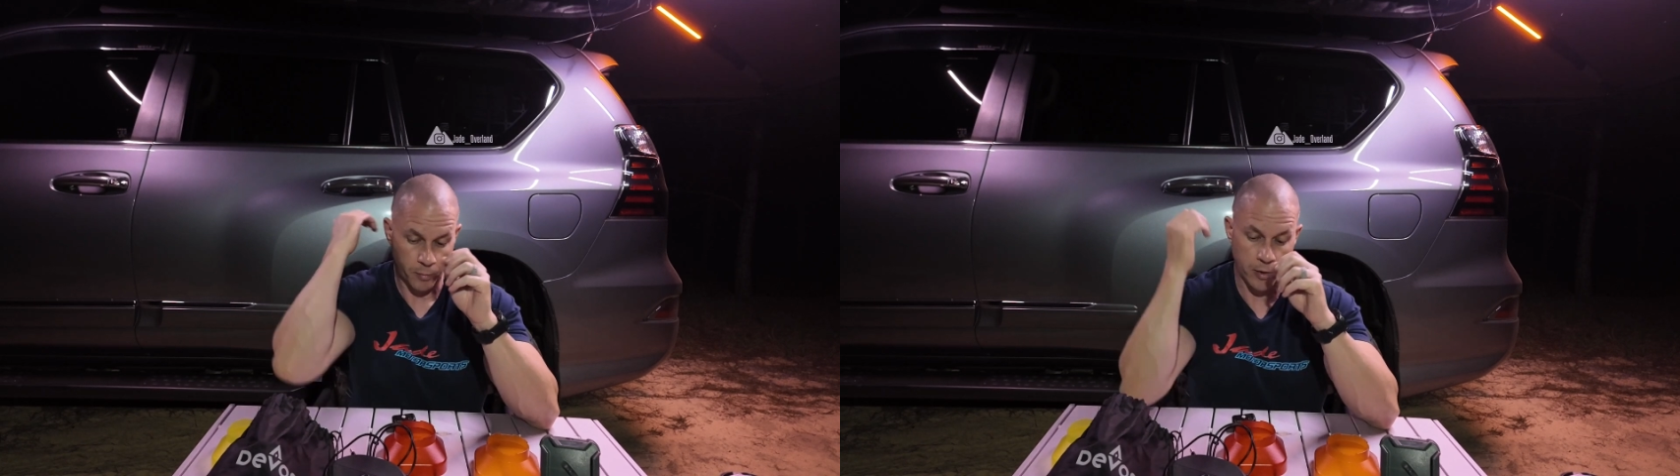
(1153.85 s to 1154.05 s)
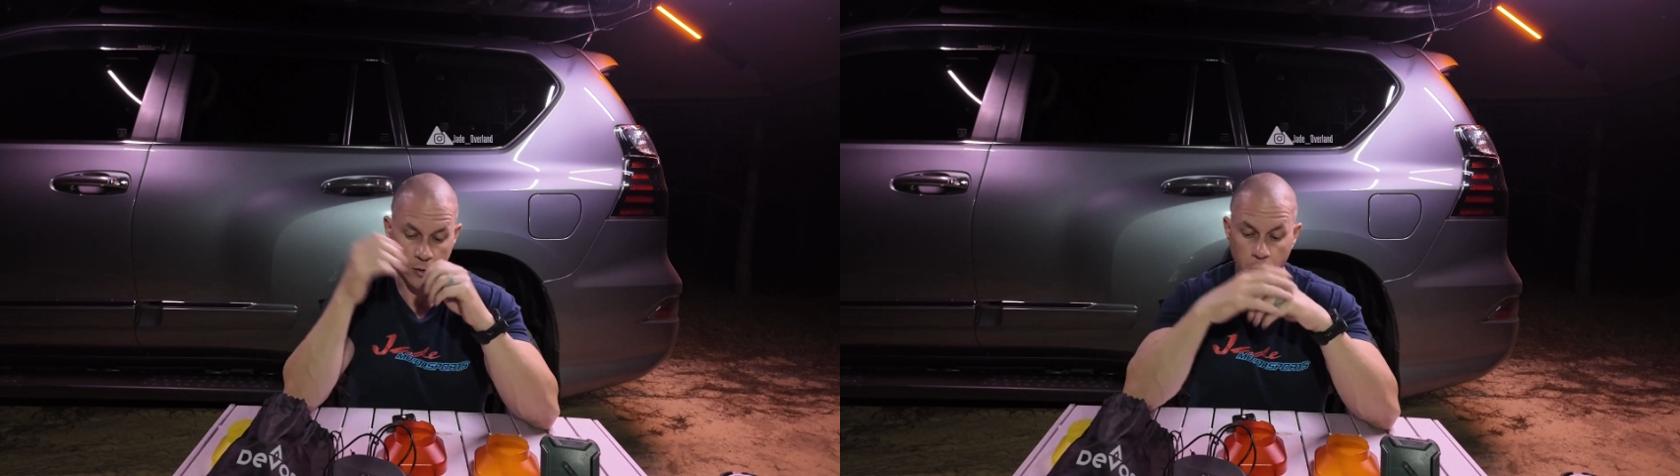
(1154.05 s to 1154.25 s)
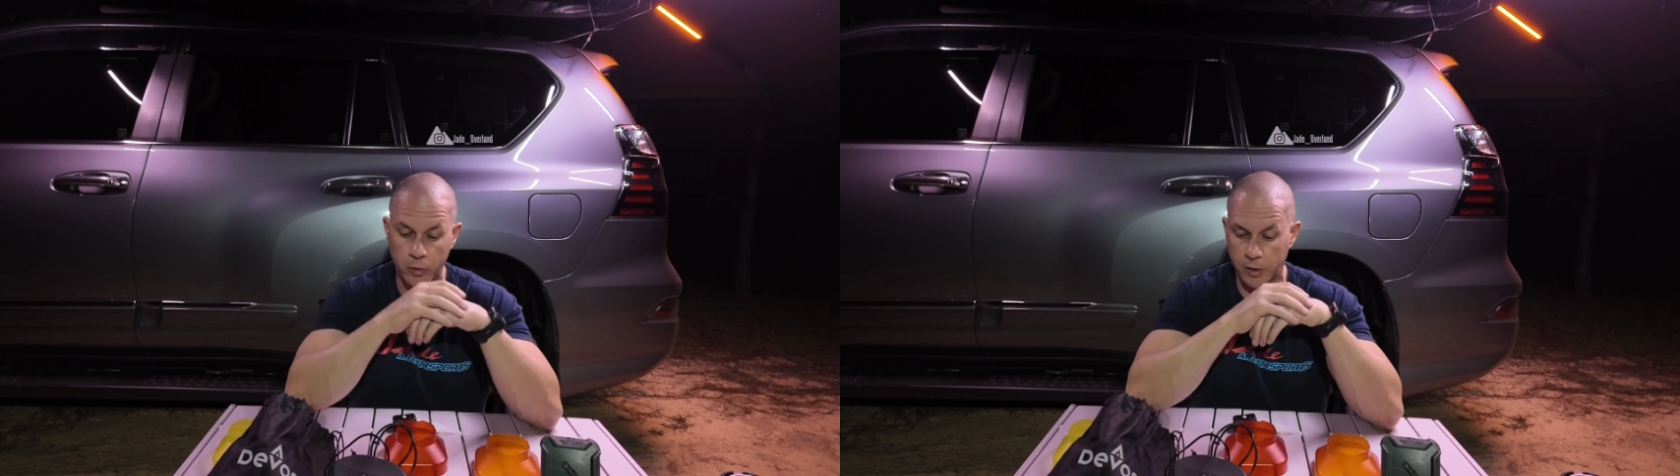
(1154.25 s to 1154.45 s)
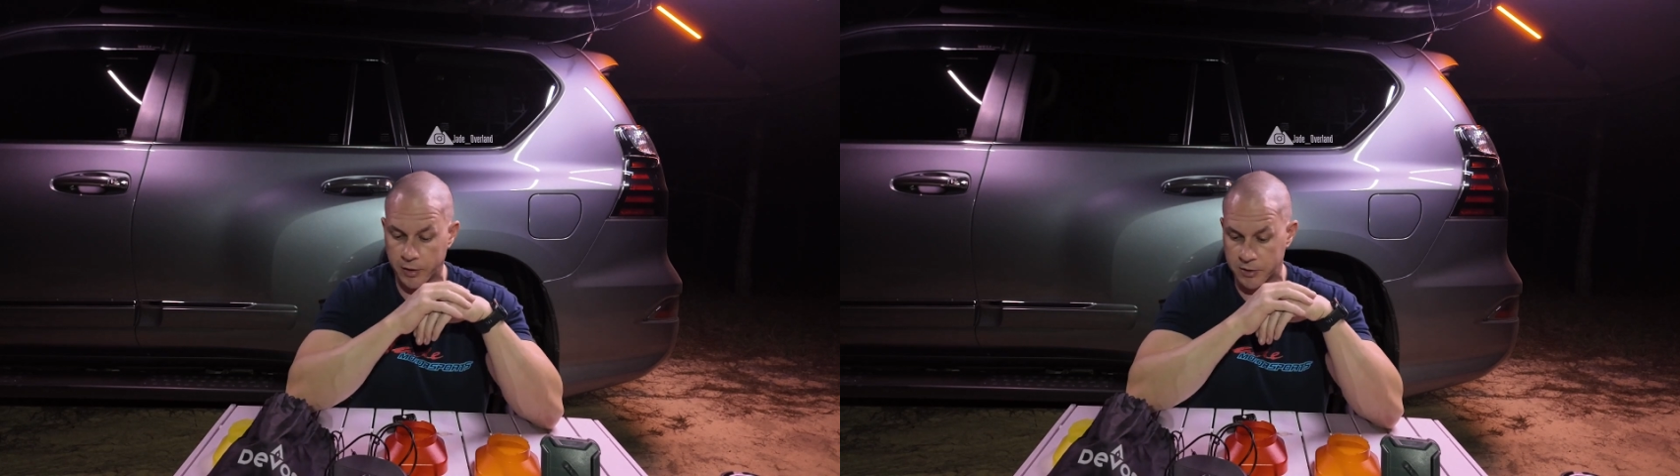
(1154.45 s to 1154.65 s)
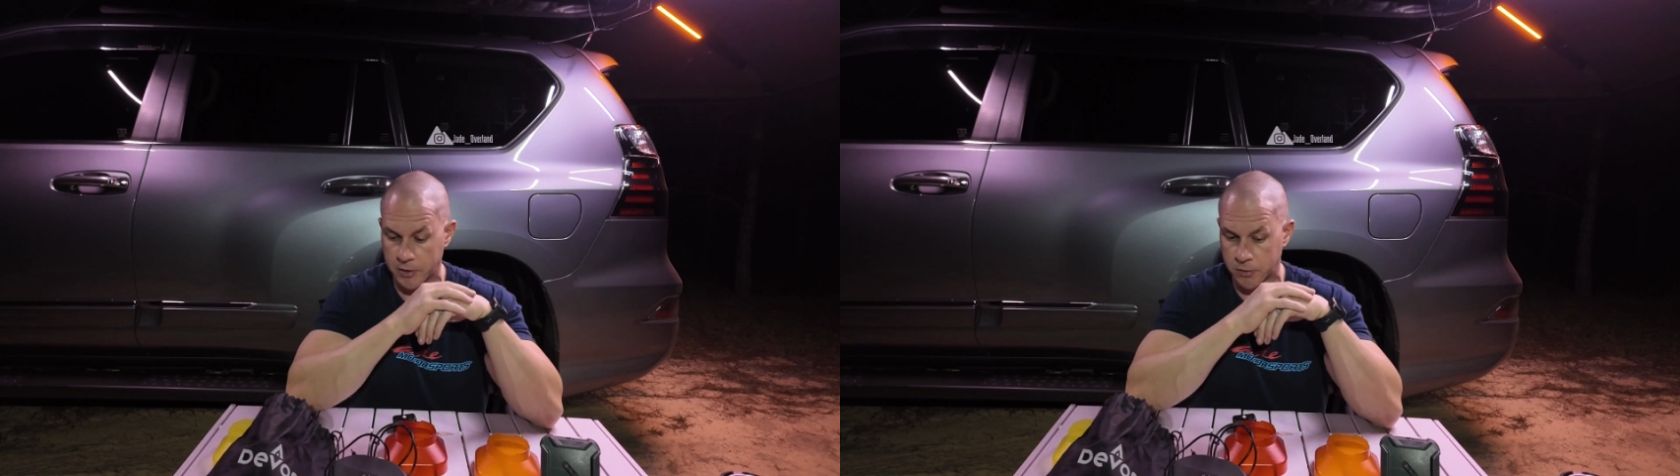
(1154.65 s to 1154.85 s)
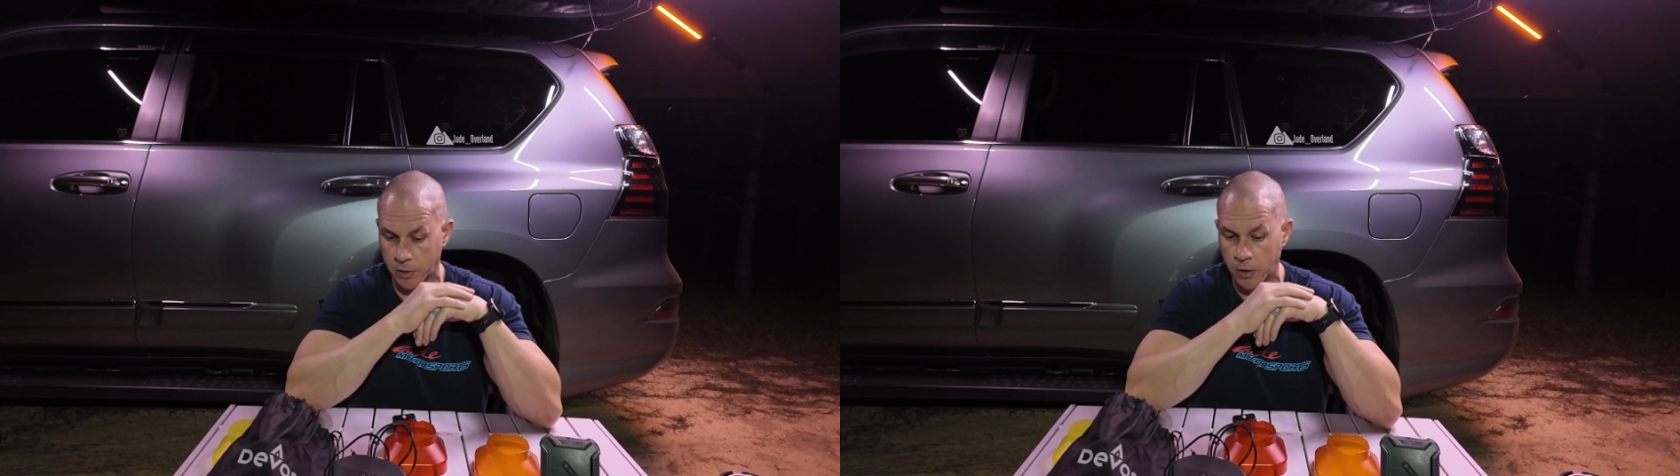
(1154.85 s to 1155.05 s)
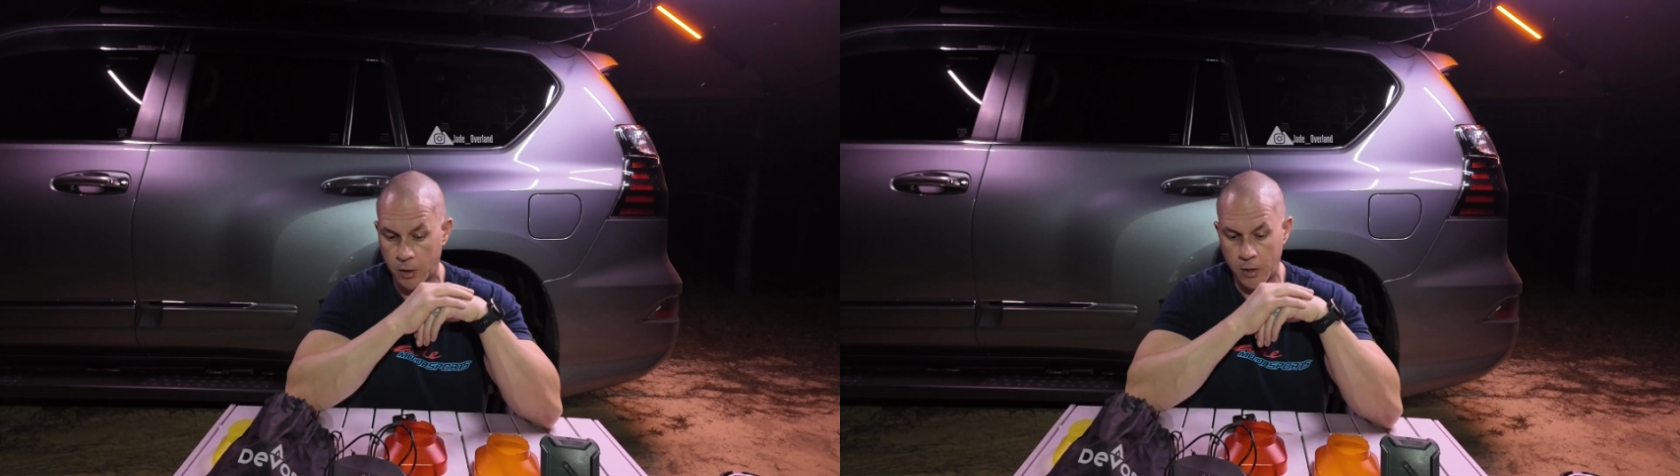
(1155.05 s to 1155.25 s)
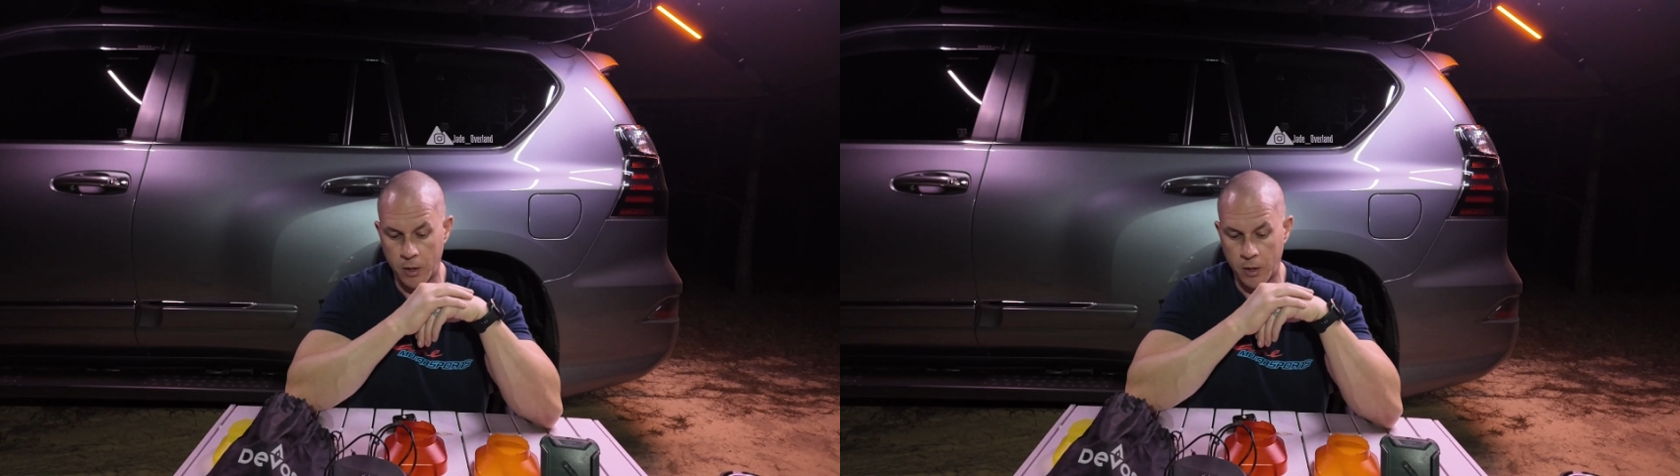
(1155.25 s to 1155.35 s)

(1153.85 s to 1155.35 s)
Pretty cool little accessory.